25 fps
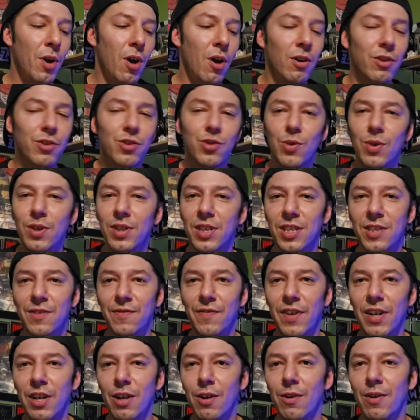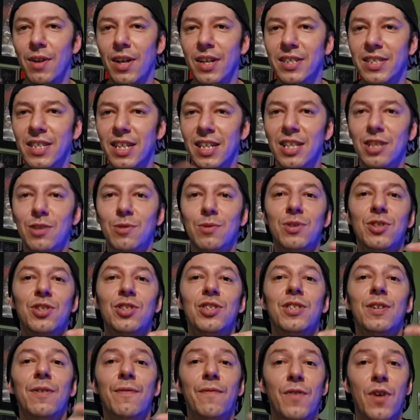you all enjoyed this video. Like I said, this was
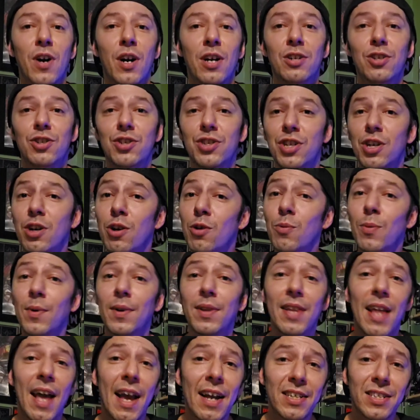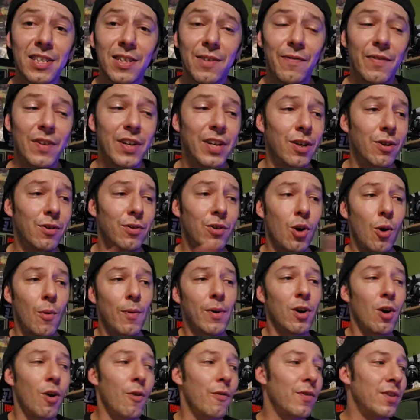just a fun, chill, relaxed unboxing video
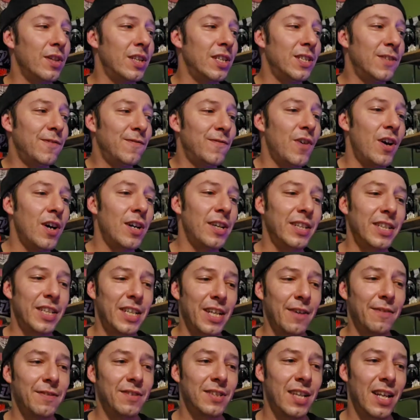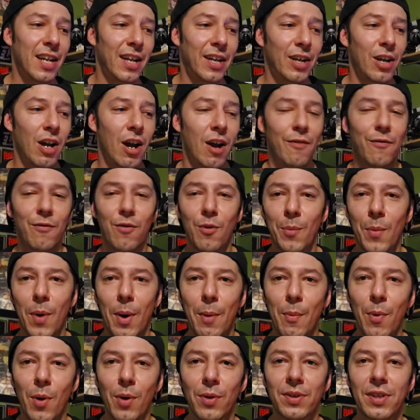going over these fun gifts that I got for my
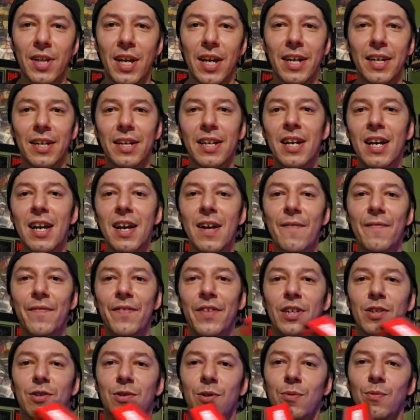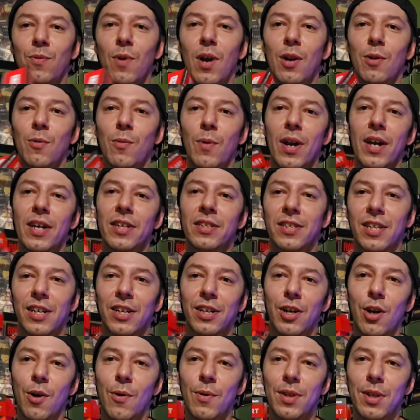birthday. And this one right away is
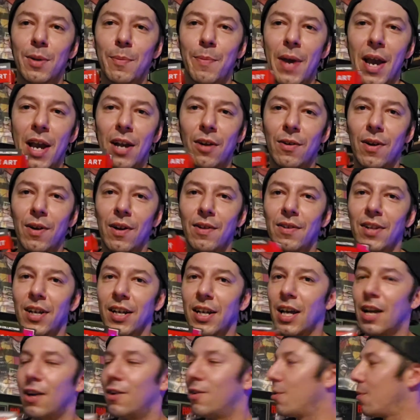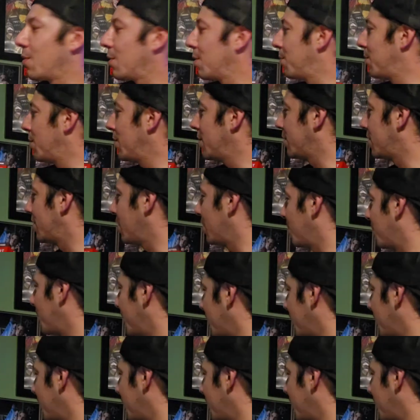going to go in the background. Like, I don't know where to put it though,